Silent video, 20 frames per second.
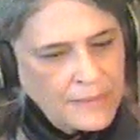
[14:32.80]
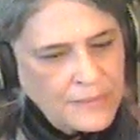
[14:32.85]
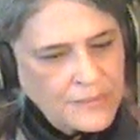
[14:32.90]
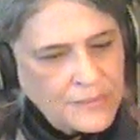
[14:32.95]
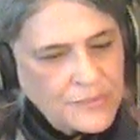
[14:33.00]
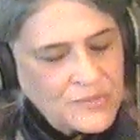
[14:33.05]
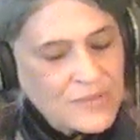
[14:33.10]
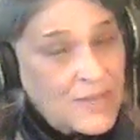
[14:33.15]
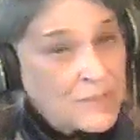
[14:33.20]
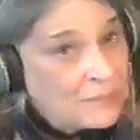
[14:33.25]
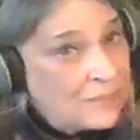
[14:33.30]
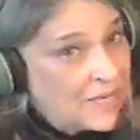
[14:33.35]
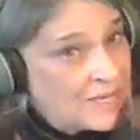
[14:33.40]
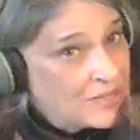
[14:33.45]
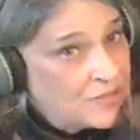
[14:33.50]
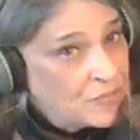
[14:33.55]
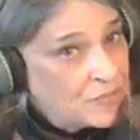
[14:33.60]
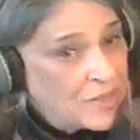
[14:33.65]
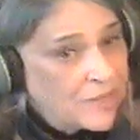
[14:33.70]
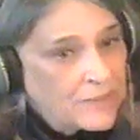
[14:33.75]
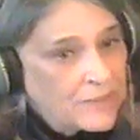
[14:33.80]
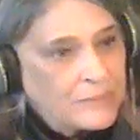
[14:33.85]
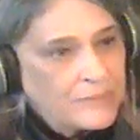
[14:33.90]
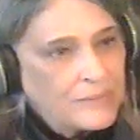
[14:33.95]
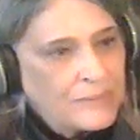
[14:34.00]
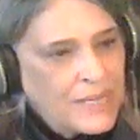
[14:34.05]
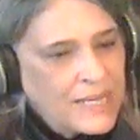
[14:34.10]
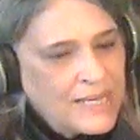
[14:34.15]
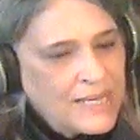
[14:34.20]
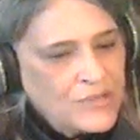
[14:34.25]
This was on page 1.
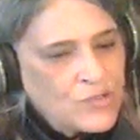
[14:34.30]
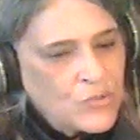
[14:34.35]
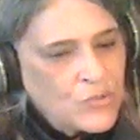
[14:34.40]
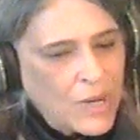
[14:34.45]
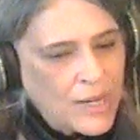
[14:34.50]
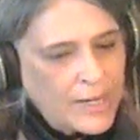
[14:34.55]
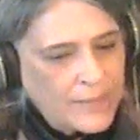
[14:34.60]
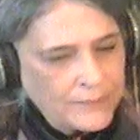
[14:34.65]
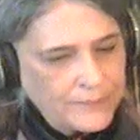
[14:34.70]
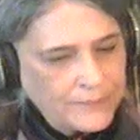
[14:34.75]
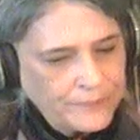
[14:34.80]
Page 1.